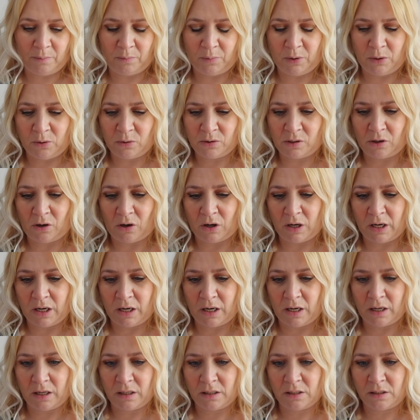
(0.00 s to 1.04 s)
we also got
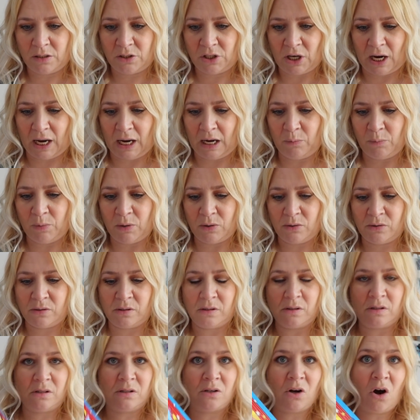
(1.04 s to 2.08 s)
her Jacqueline
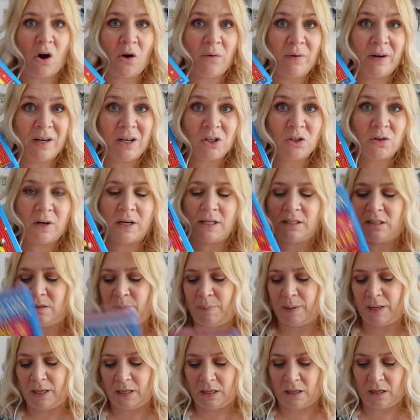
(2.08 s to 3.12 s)
Wilson starring Tracy
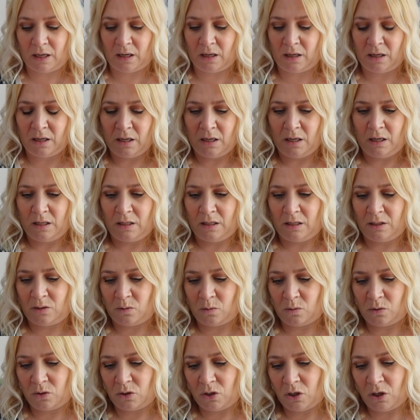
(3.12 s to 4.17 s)
Beaker.
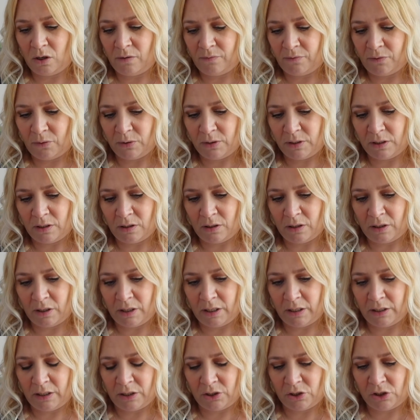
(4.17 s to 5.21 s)
This is
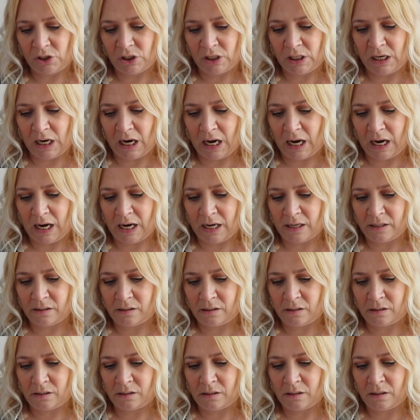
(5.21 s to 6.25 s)
2.49. She
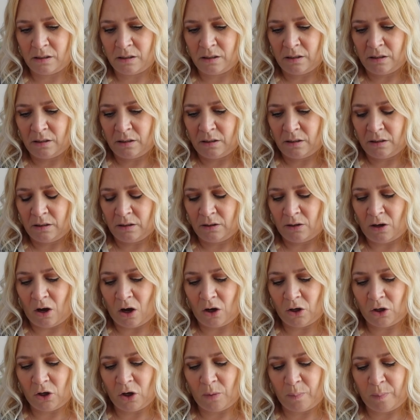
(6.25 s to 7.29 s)
has...
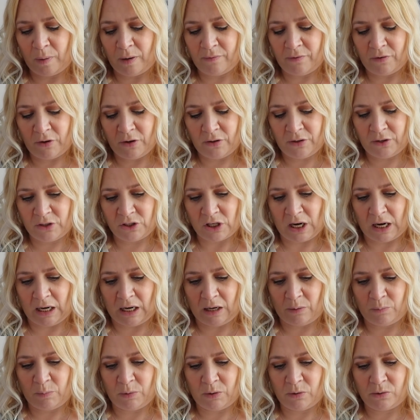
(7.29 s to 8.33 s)
got a couple of other
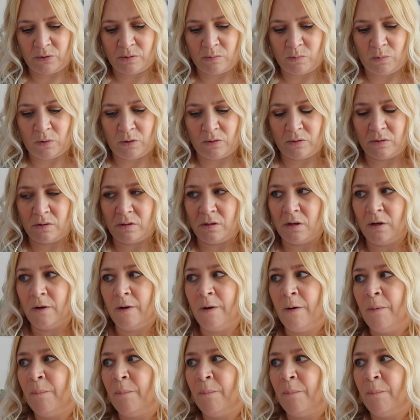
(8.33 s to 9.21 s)
Jacqueline Wilson ones.